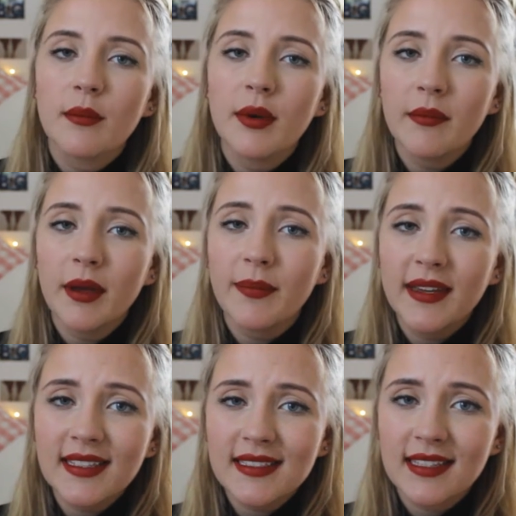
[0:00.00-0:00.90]
But my
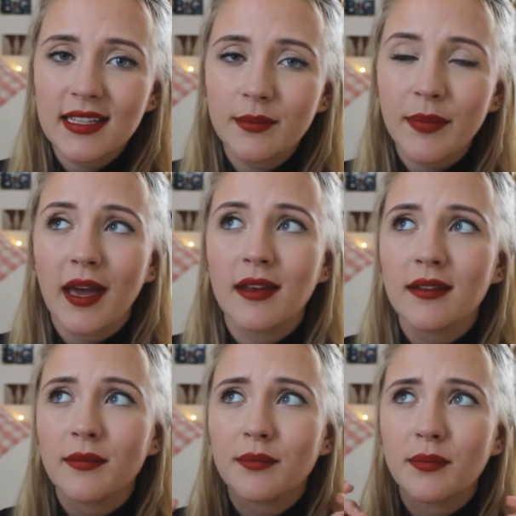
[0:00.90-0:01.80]
biggest tip,
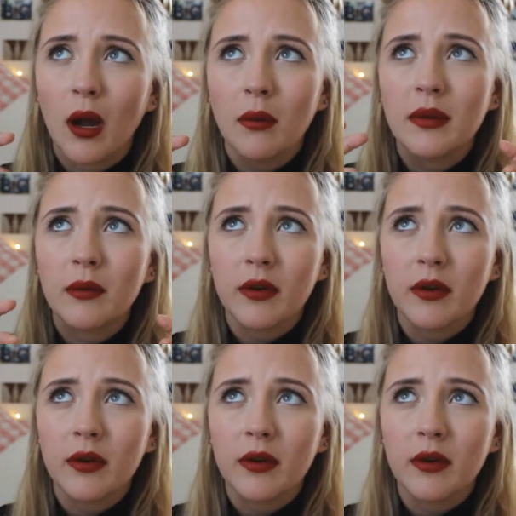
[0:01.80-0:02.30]
and probably